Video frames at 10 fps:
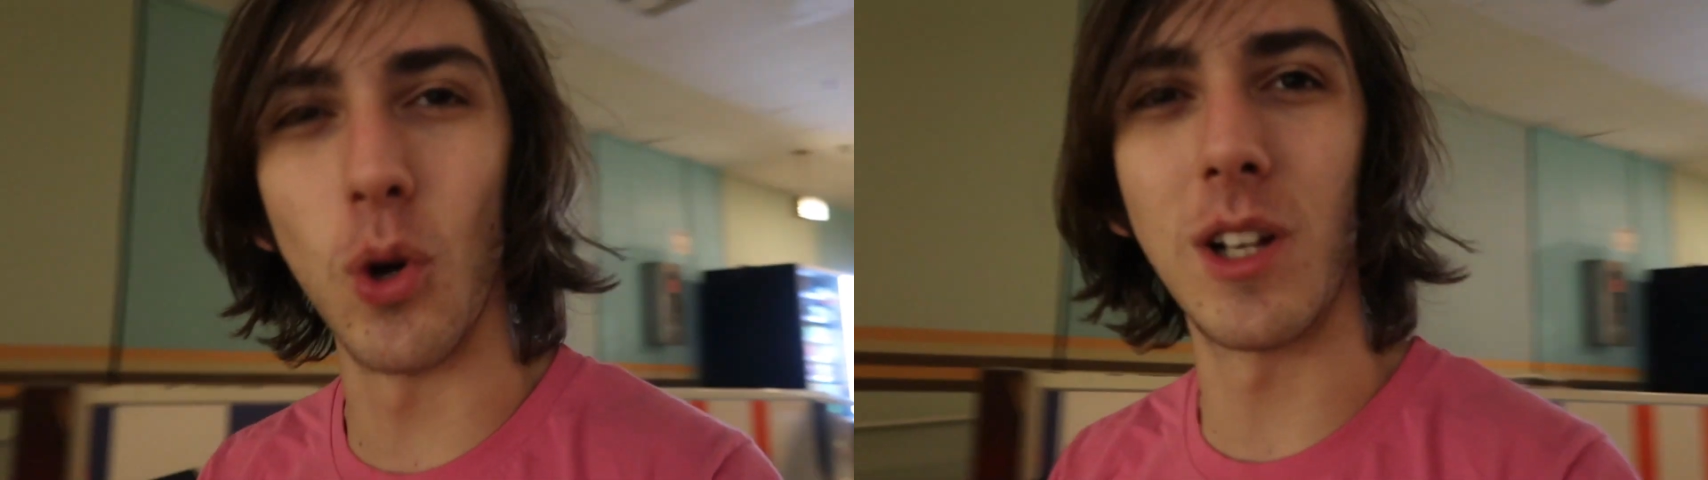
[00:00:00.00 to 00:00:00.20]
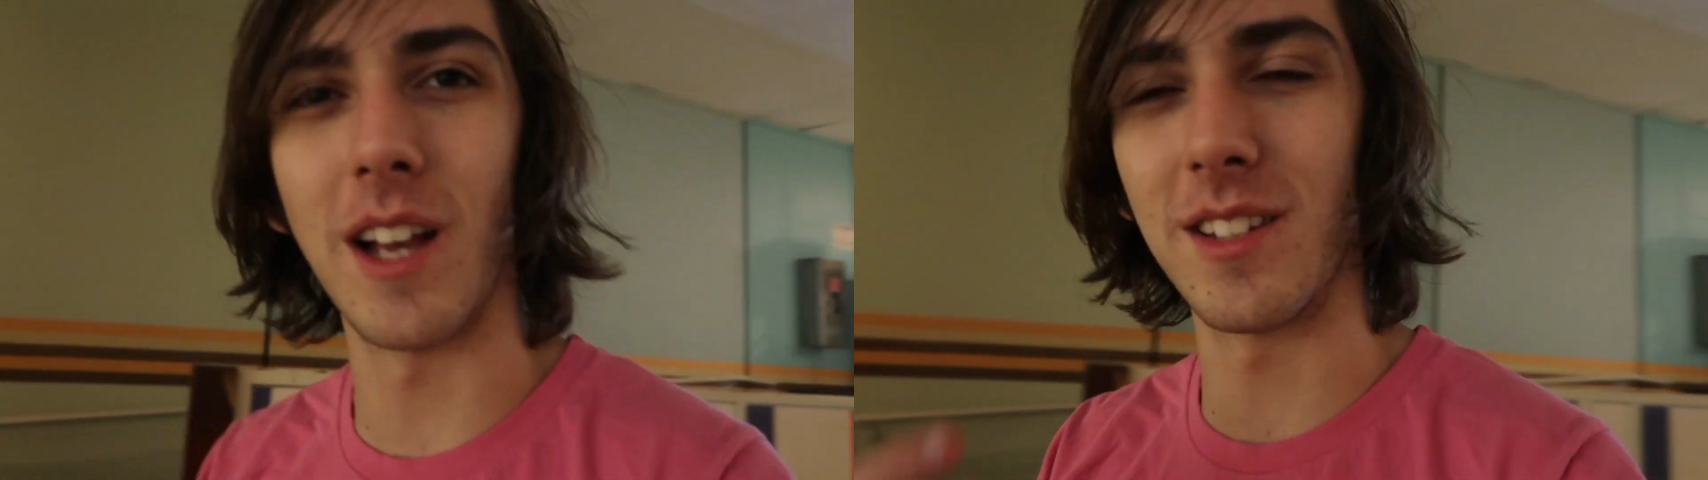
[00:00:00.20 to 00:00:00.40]

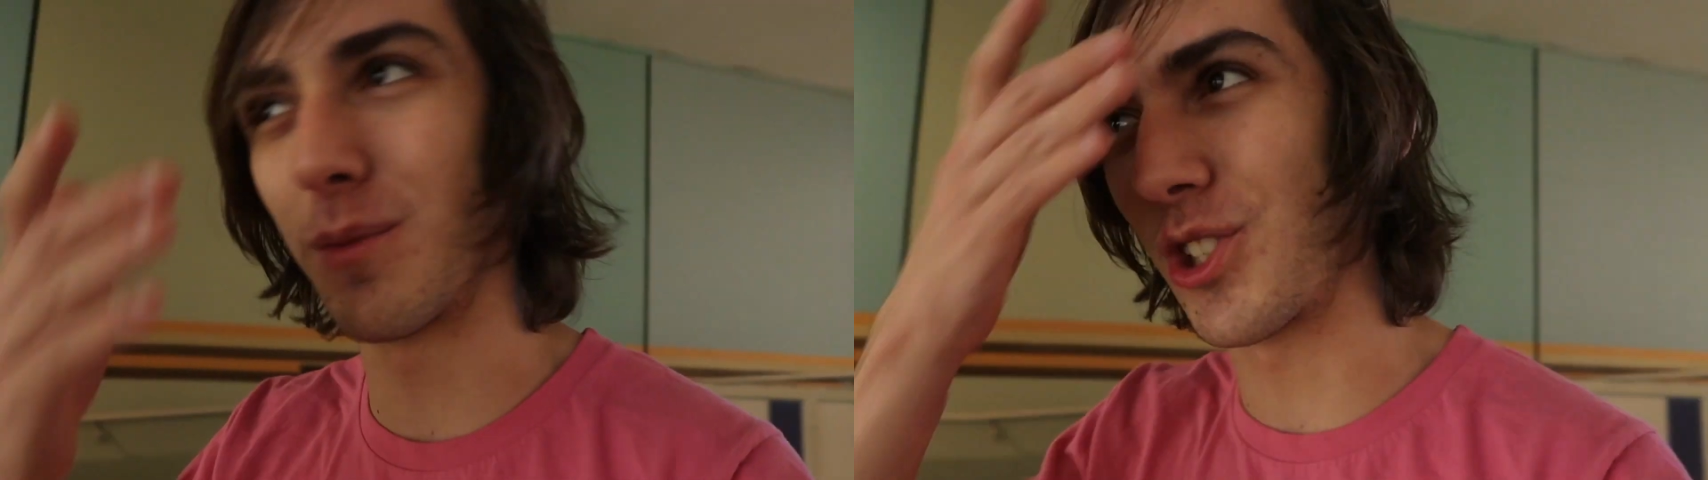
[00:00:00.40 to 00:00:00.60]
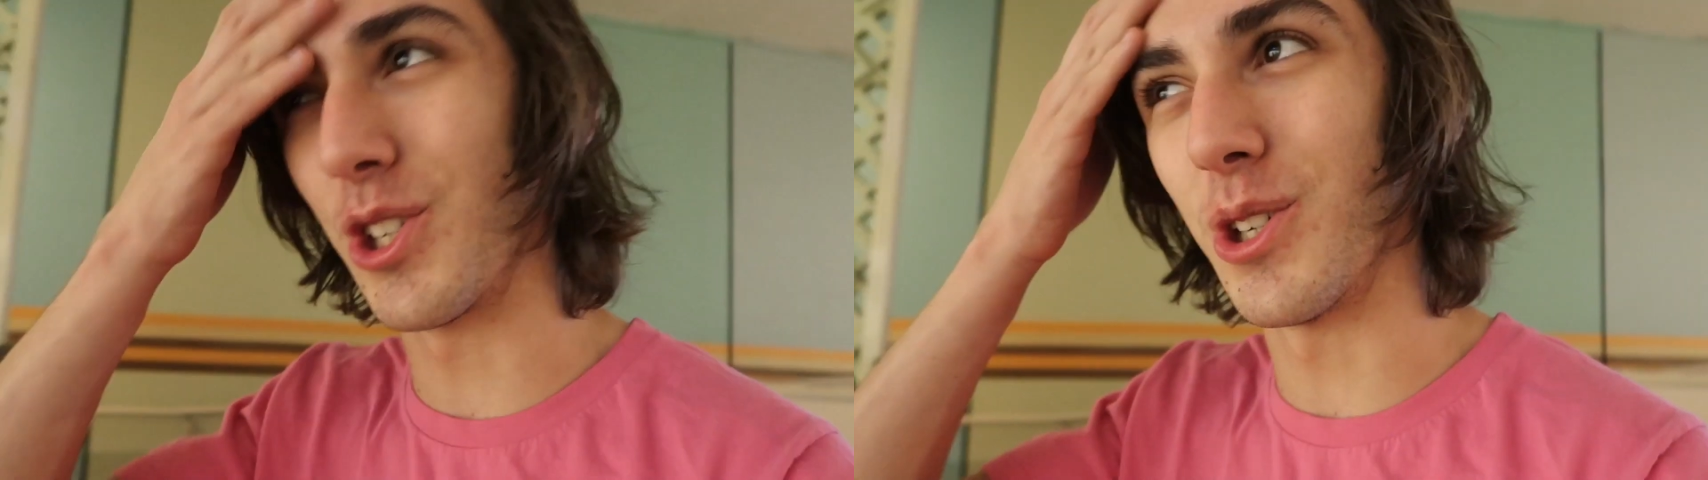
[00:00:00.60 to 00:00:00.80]
cool
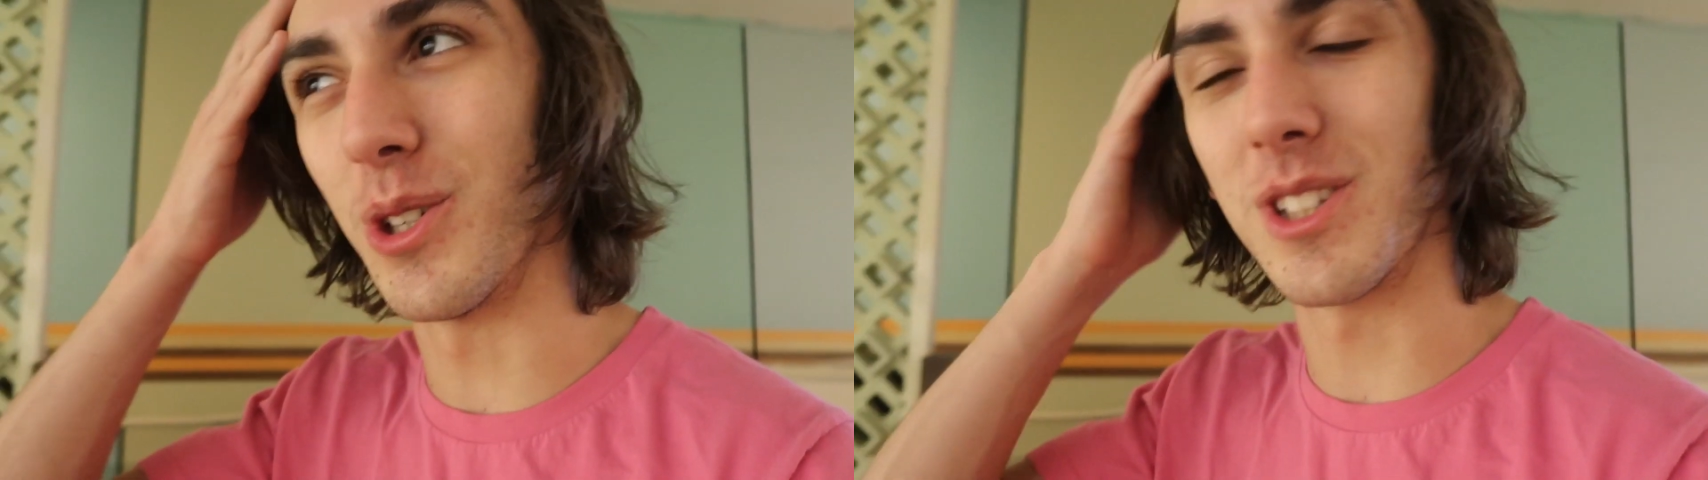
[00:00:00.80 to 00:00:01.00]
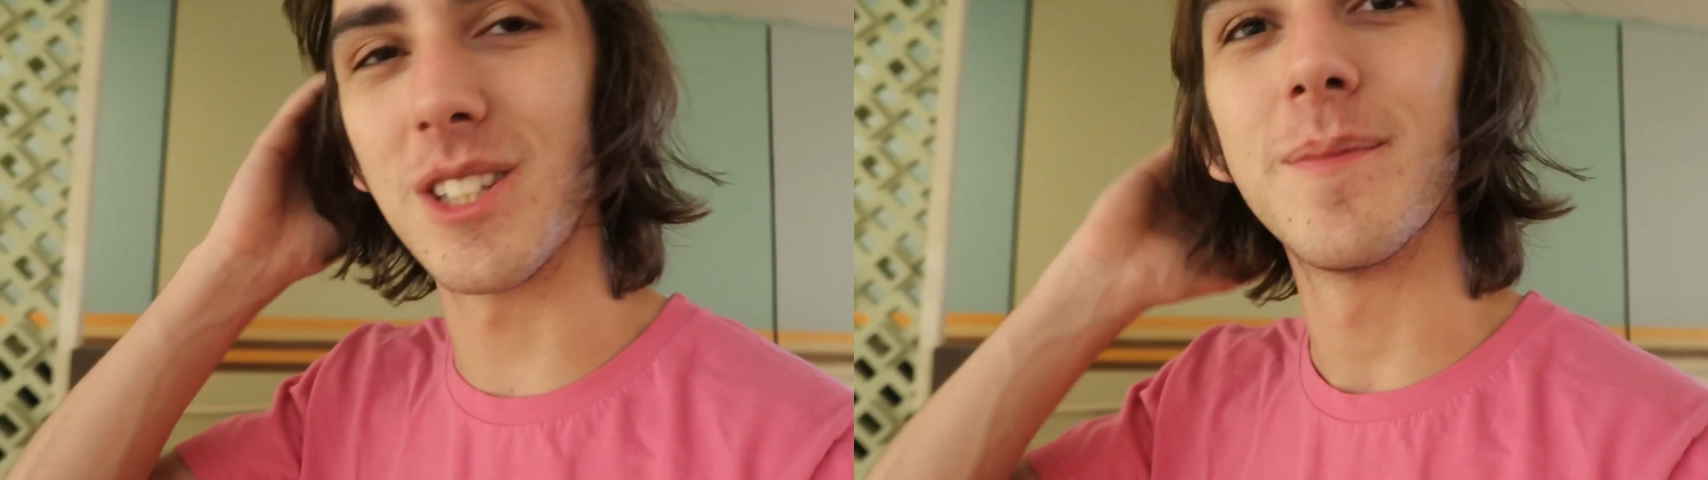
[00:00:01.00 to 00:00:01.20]
custom
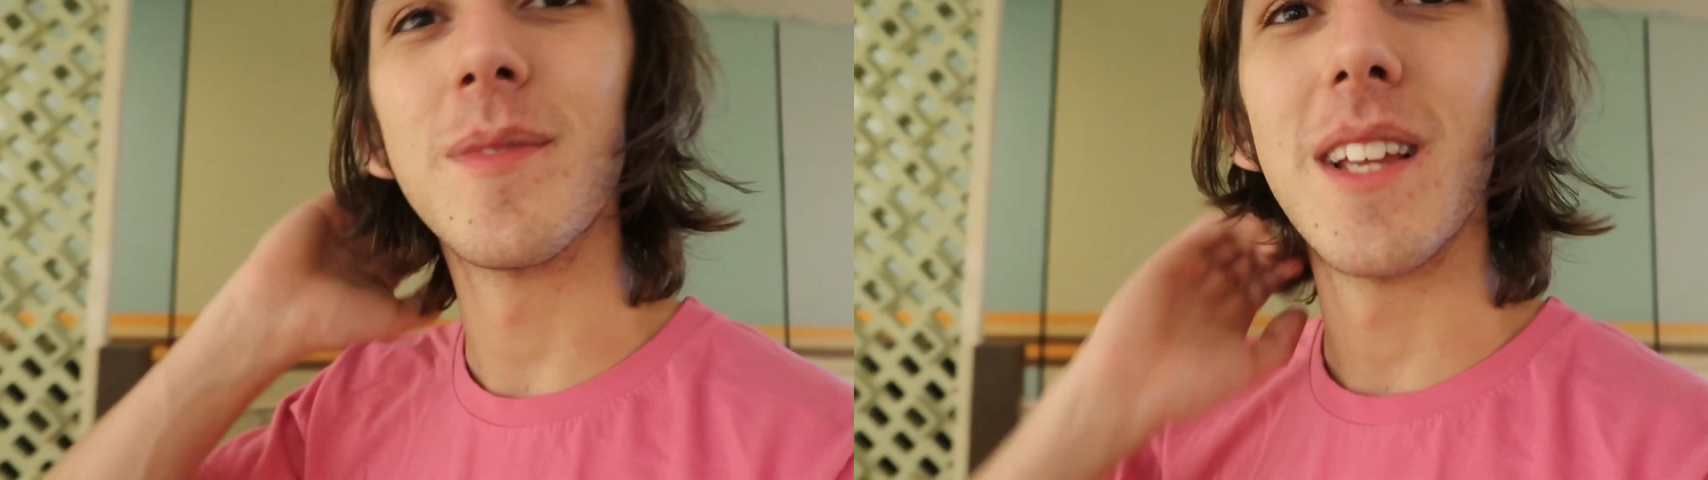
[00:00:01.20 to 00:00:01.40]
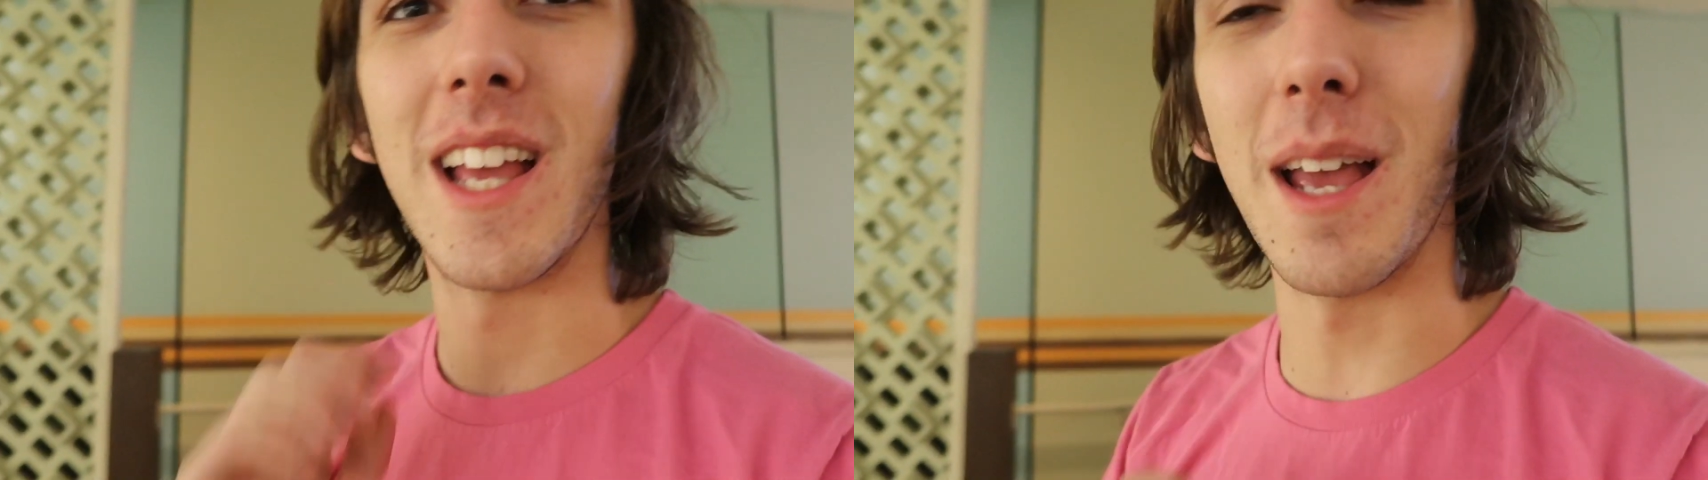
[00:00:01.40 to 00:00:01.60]
shoes.
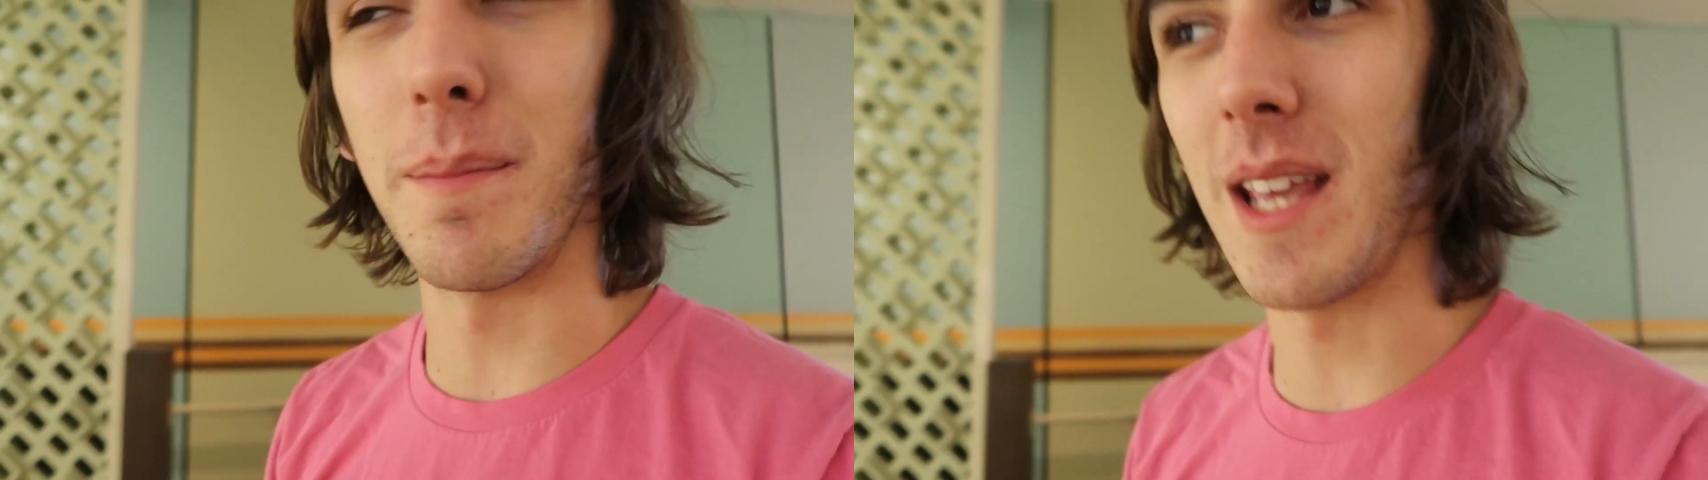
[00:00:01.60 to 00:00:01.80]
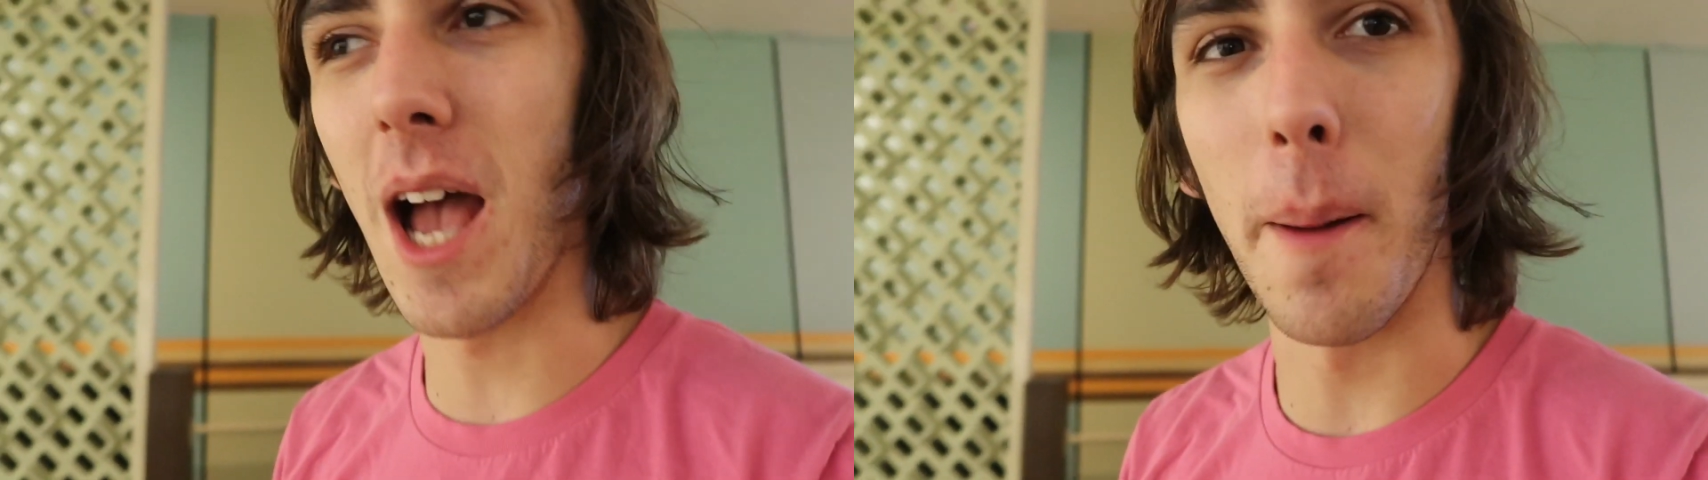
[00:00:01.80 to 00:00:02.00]
Hit me